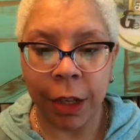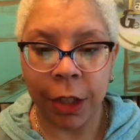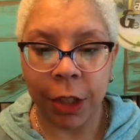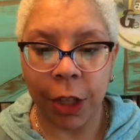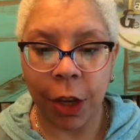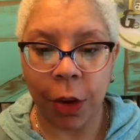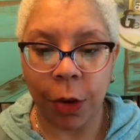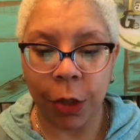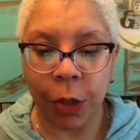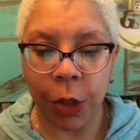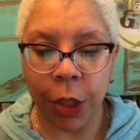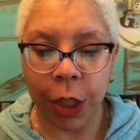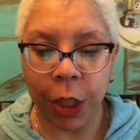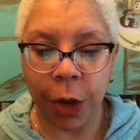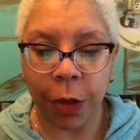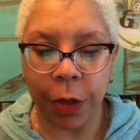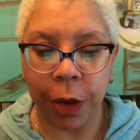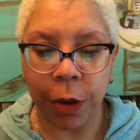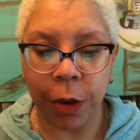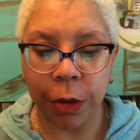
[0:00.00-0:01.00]
So you can
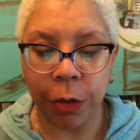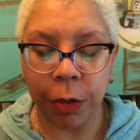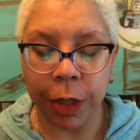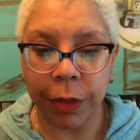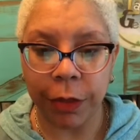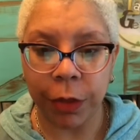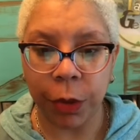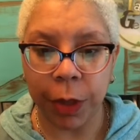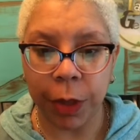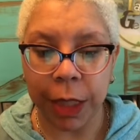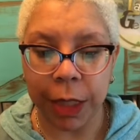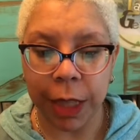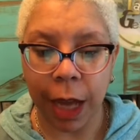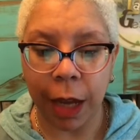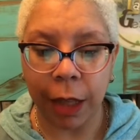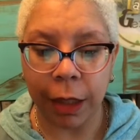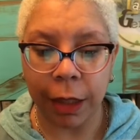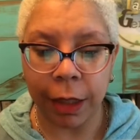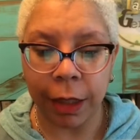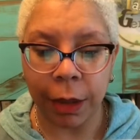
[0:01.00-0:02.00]
go there and it'll give you
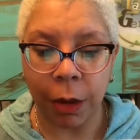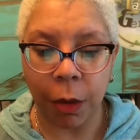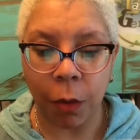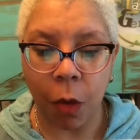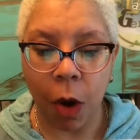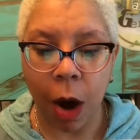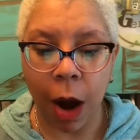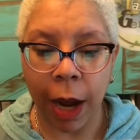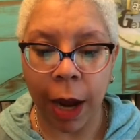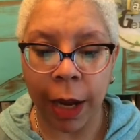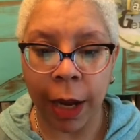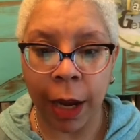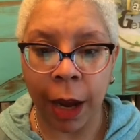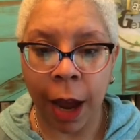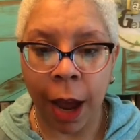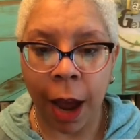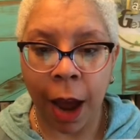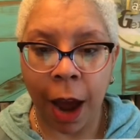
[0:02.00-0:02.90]
exactly why.